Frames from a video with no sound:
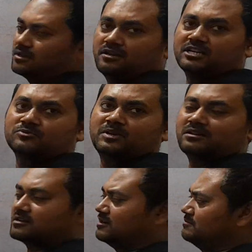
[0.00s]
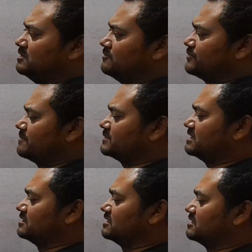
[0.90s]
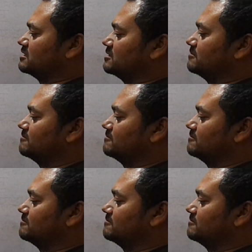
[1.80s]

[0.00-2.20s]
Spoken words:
it will come 15 degree.